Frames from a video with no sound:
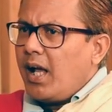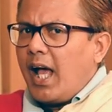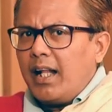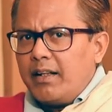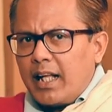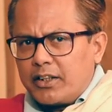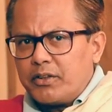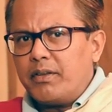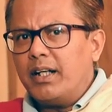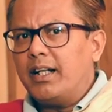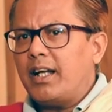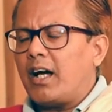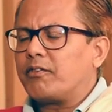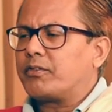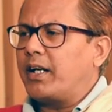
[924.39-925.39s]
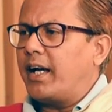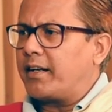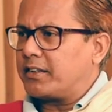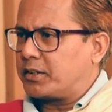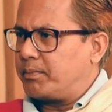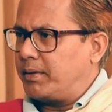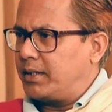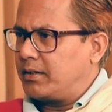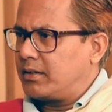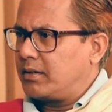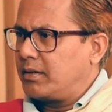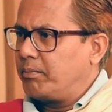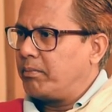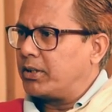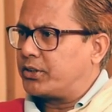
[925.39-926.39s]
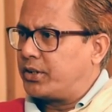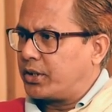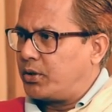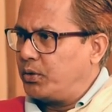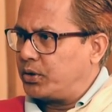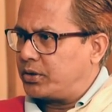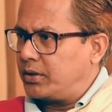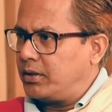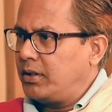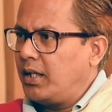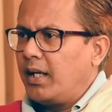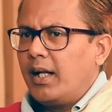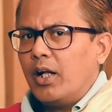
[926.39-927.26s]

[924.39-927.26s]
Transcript: and naturally after harassment, persecution,